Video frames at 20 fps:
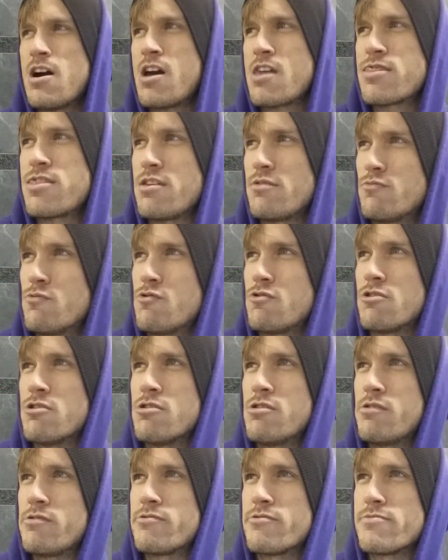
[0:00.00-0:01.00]
said
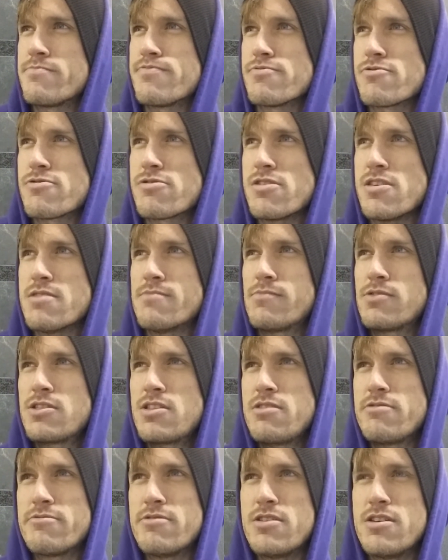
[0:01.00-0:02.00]
100%, but
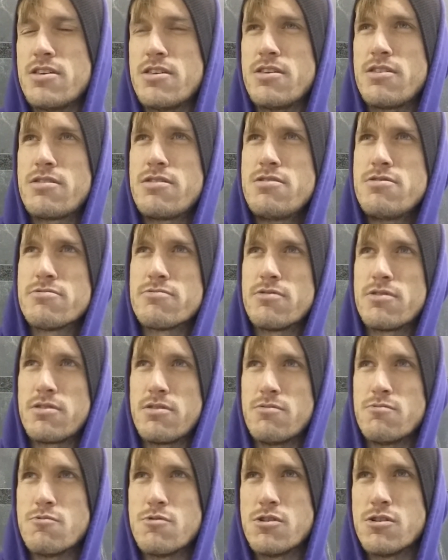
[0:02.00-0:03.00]
there was
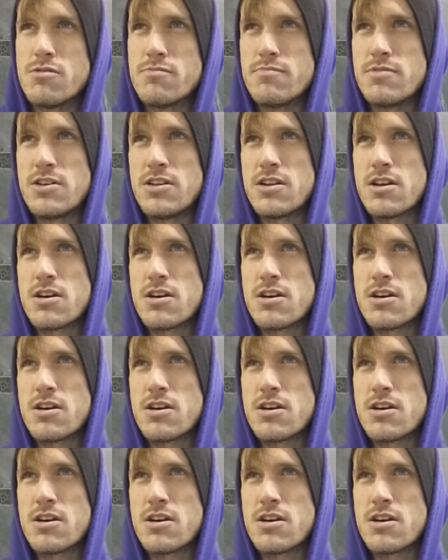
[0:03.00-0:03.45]
a woman,